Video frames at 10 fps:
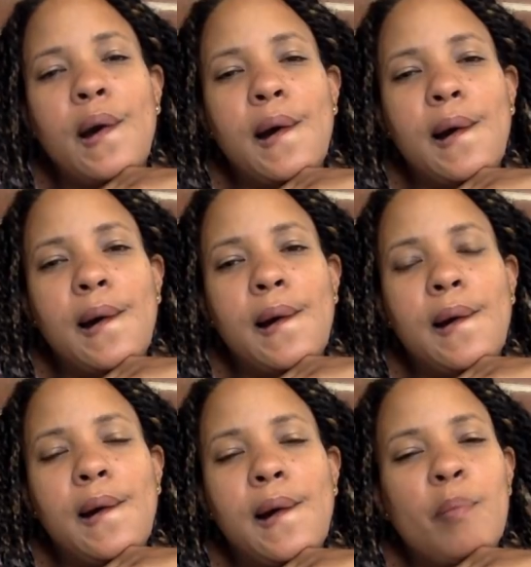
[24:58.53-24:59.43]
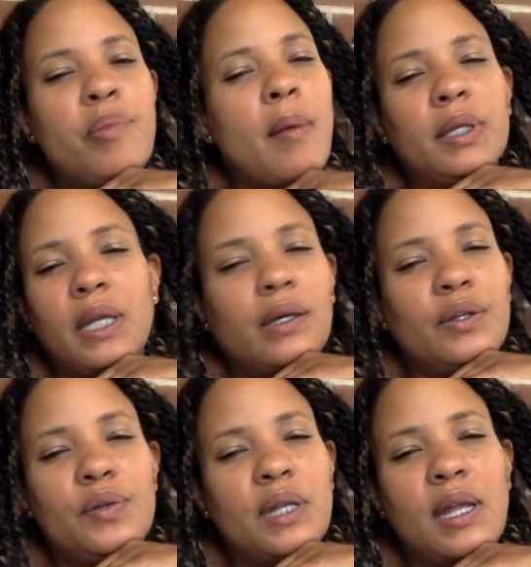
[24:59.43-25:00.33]
I'm probably not going to
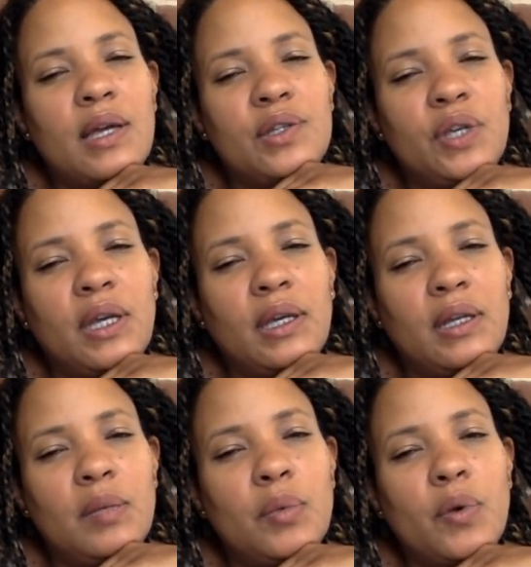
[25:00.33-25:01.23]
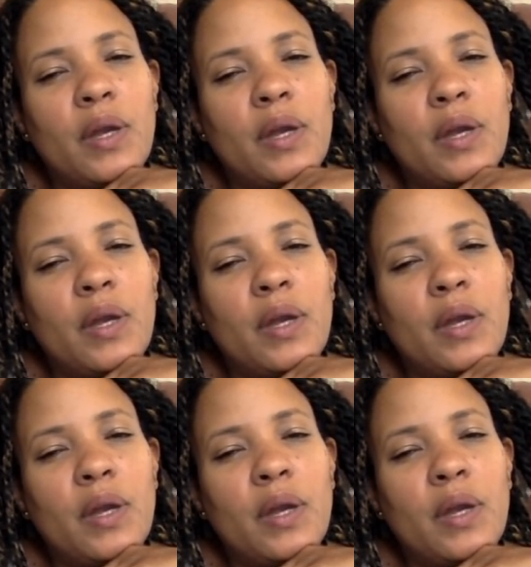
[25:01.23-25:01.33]
use that hashtag anymore.